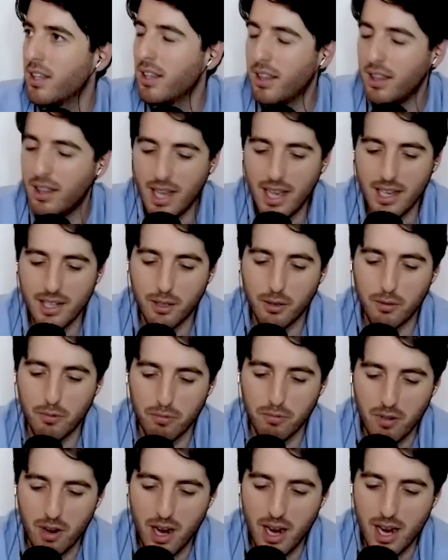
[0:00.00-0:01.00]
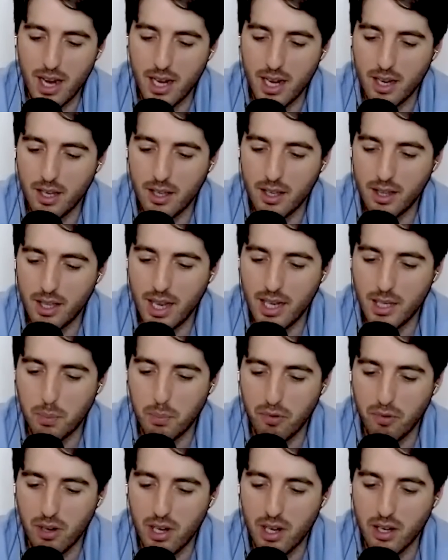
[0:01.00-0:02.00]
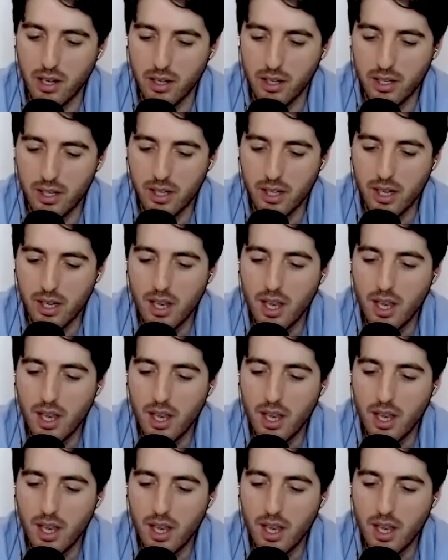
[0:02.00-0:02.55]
That's great. That's brilliant.